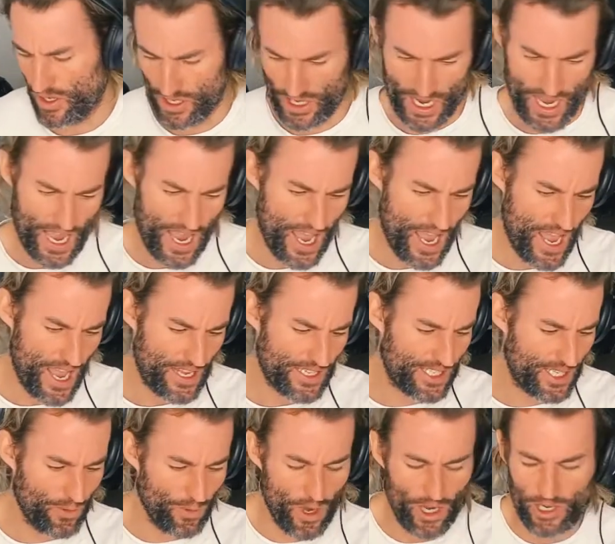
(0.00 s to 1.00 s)
Yes,
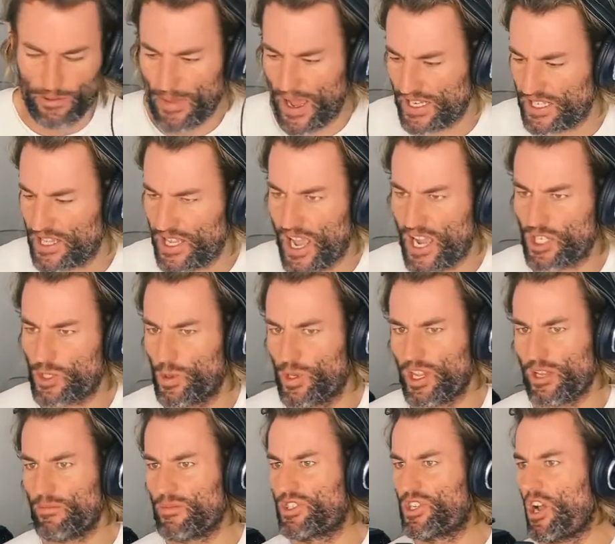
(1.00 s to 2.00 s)
and welcome back to the Ash
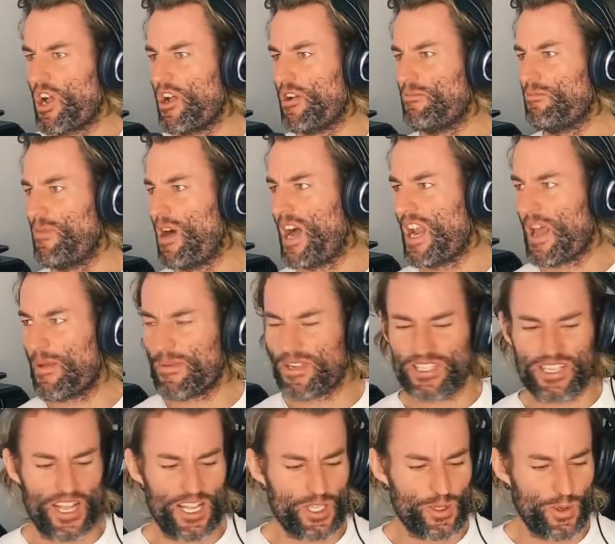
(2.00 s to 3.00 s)
Williams Show. My name is
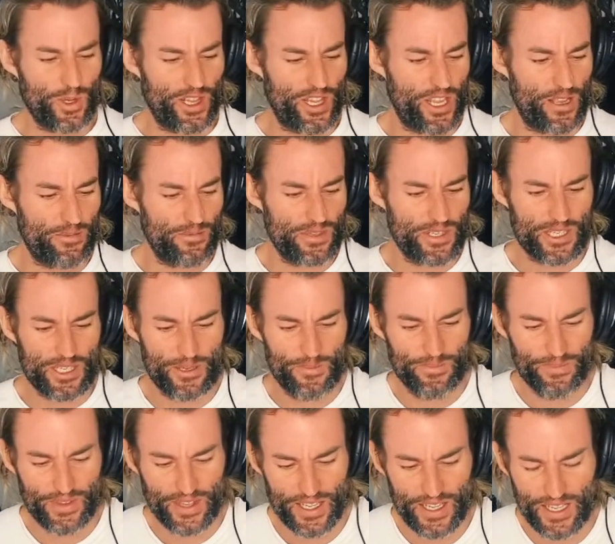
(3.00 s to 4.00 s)
Ash Williams,
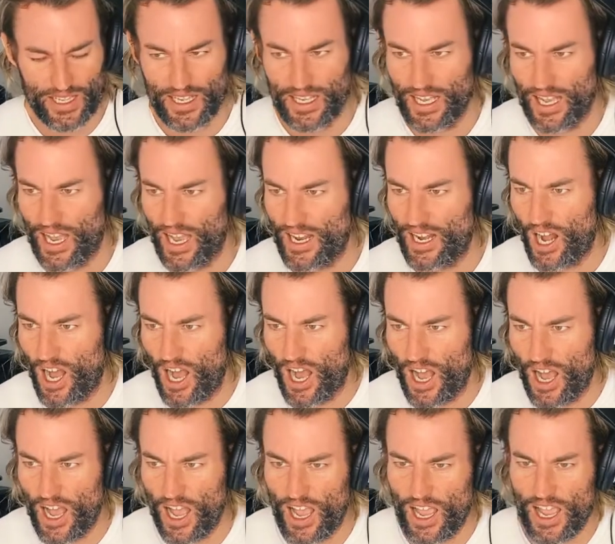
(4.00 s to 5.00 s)
and
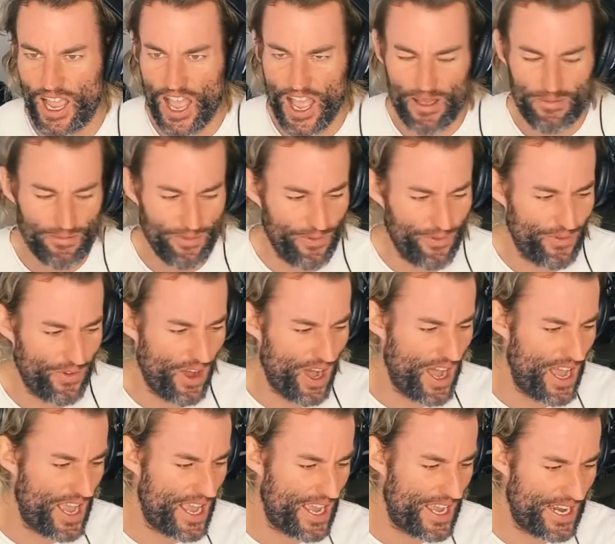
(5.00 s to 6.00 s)
I am
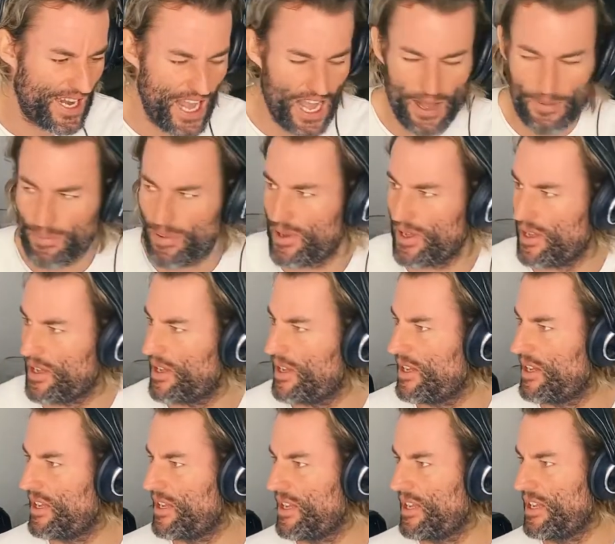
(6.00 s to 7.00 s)
fired up.
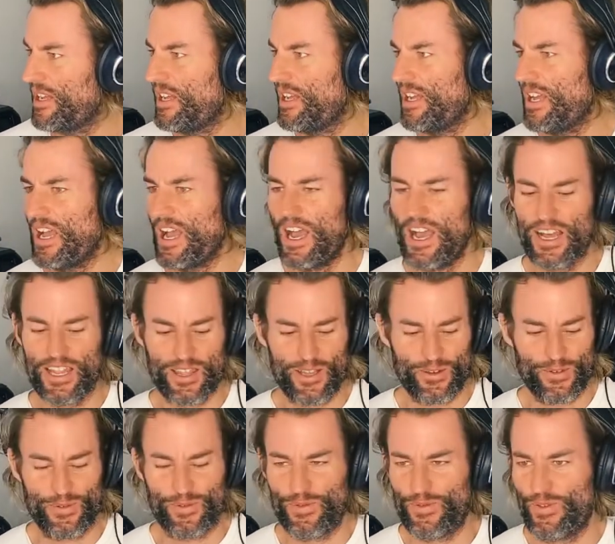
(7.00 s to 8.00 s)
How the
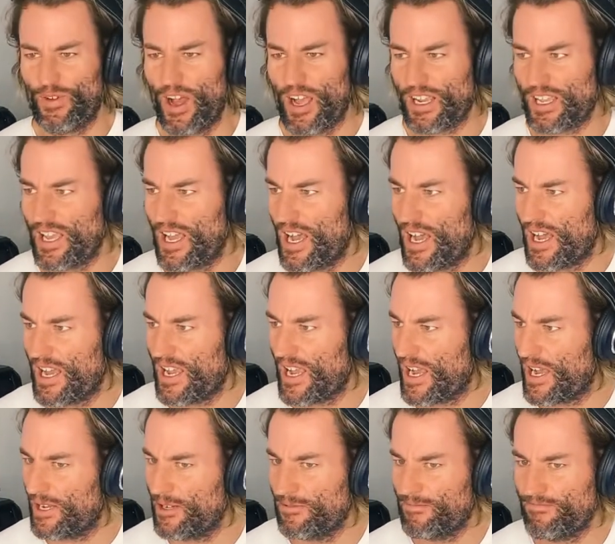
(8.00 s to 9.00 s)
fuck are
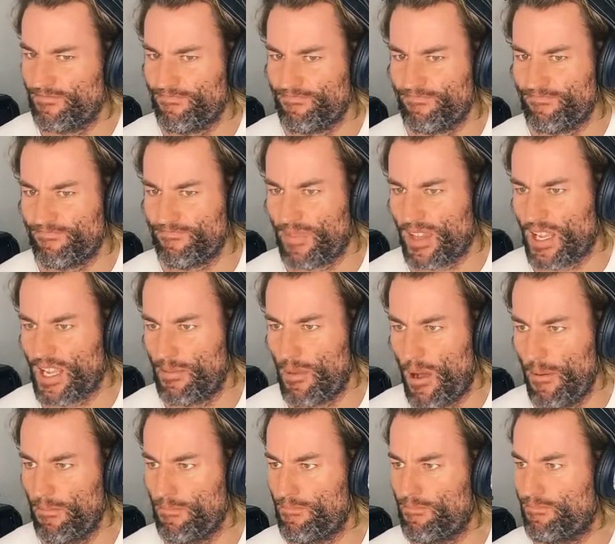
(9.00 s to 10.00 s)
ya? Come on.
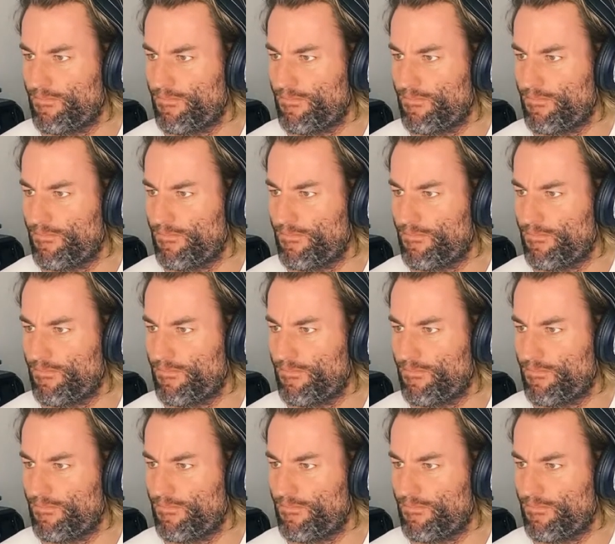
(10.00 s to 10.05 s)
